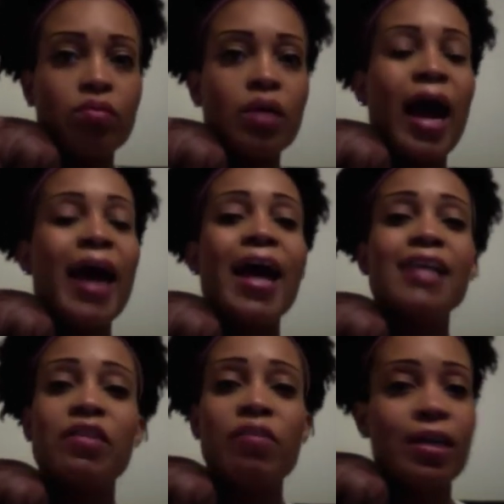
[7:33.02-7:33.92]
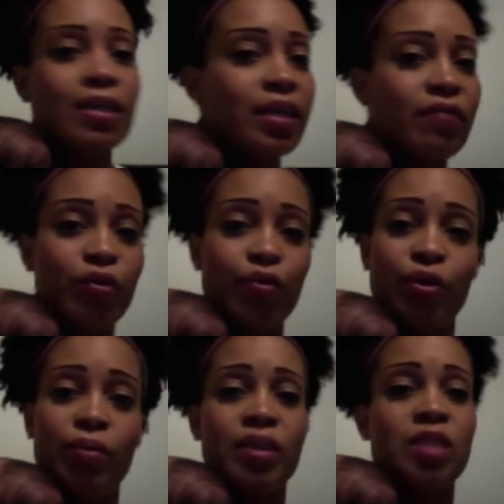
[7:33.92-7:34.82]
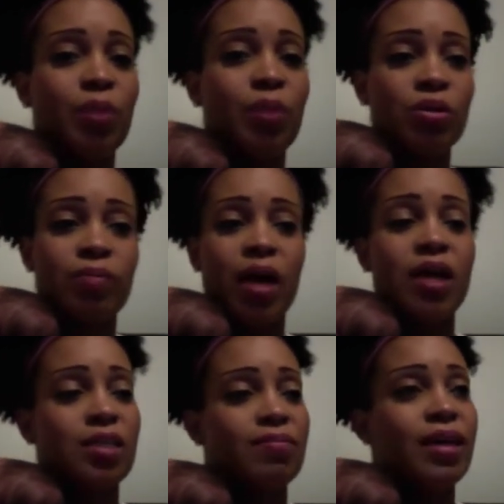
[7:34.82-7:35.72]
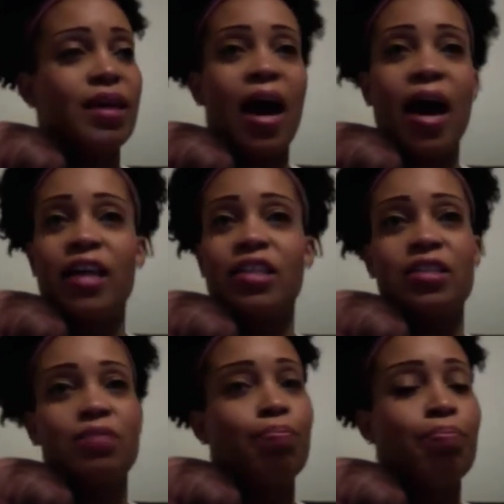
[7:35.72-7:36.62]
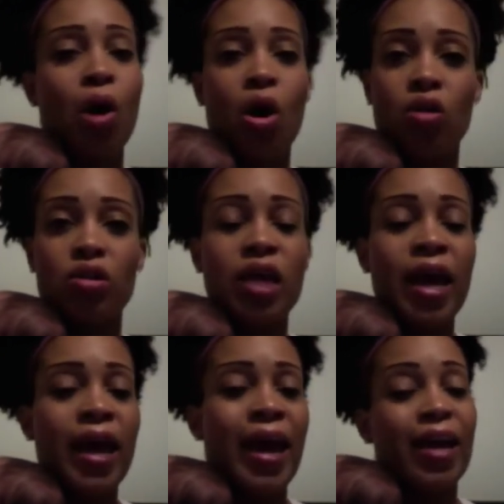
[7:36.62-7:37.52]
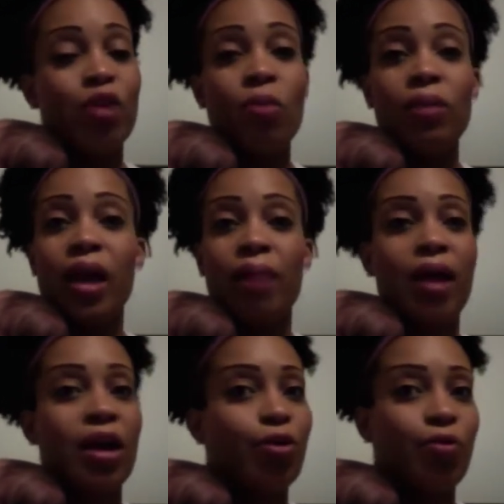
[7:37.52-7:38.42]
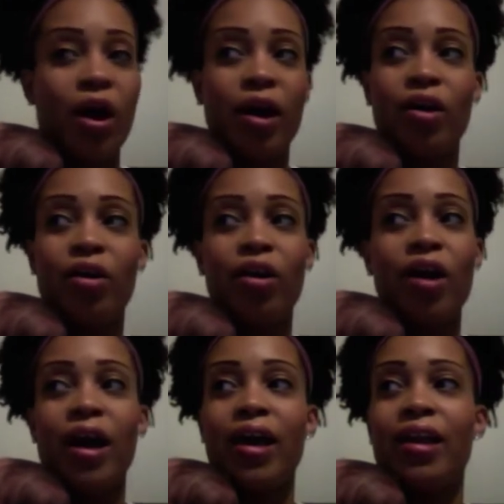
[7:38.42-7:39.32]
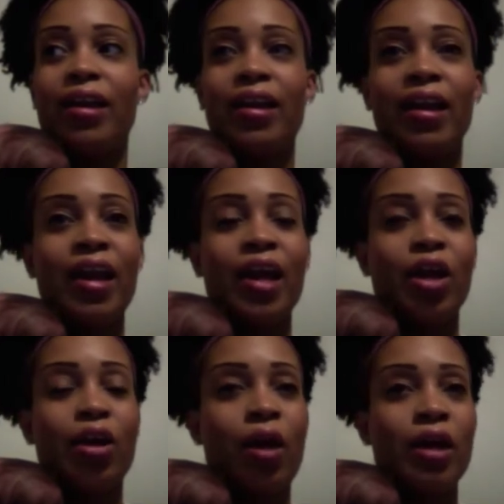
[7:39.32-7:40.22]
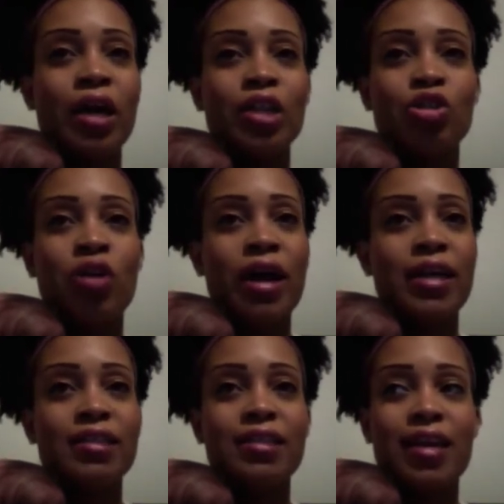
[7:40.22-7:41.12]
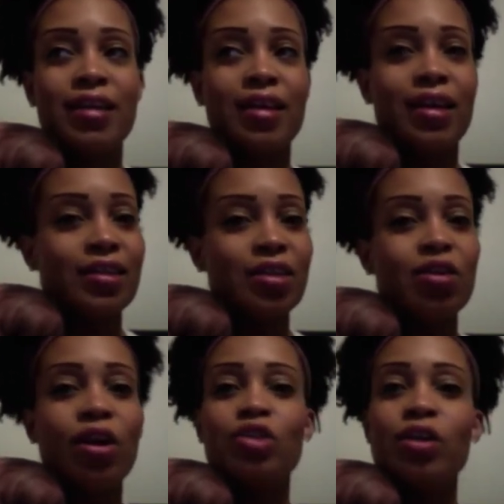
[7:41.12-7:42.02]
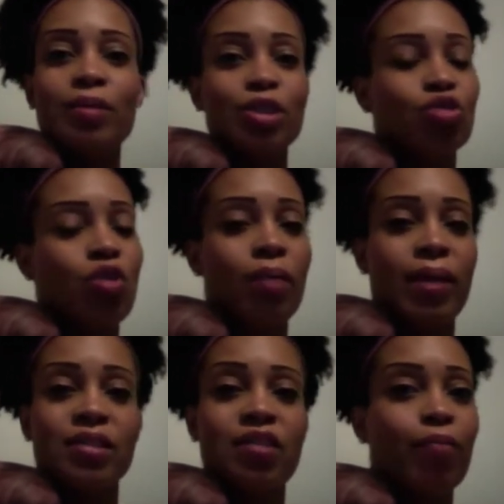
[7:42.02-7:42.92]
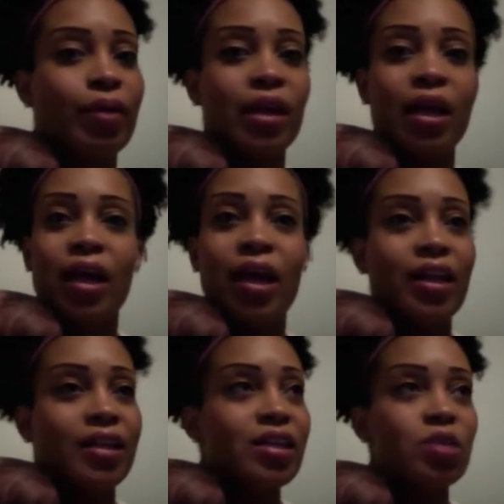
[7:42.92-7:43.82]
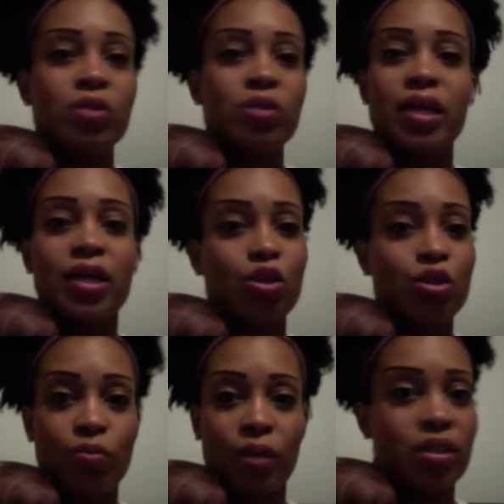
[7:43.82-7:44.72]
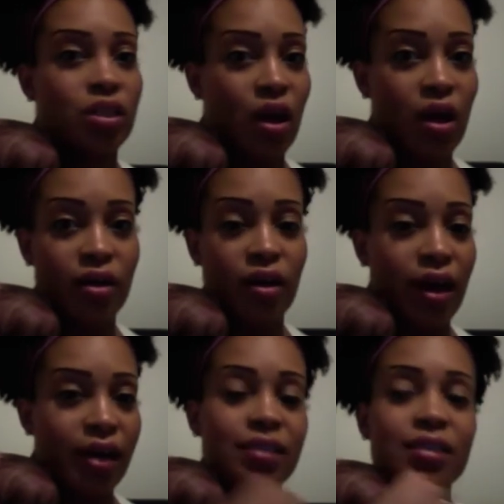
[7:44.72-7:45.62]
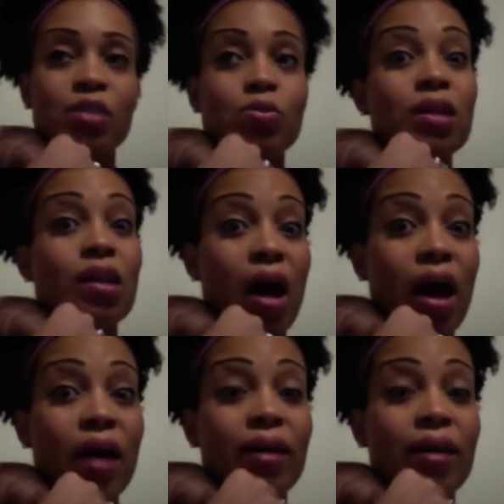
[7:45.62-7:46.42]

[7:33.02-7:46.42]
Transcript: I asked everybody to leave the room. I spoke to my husband. I just bawled. And normally I'm not a crier, and I try and take things, I try to be strong about stuff, but this was like too much, guys. This was a lot.